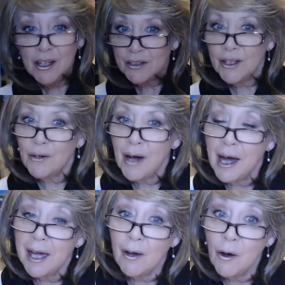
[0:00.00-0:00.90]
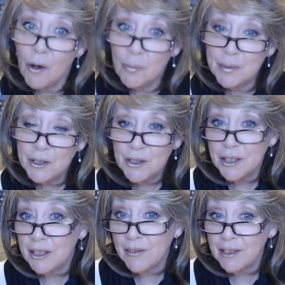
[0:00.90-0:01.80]
So I hope that you
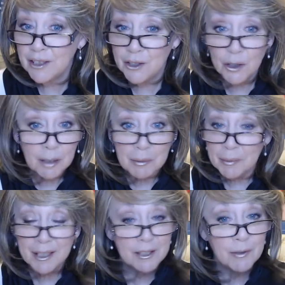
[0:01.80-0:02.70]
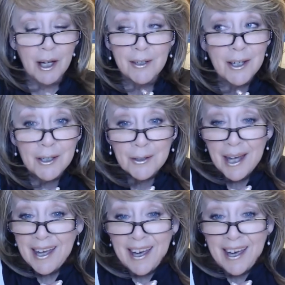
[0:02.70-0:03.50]
stick around and join me because we all know